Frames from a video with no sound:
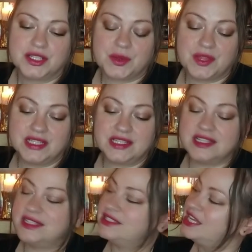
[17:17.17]
So this
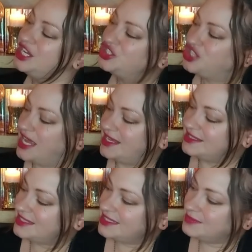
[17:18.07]
is
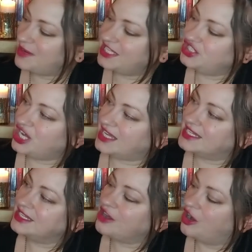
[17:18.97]
Chances by
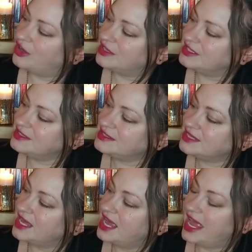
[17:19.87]
Jackie Collins,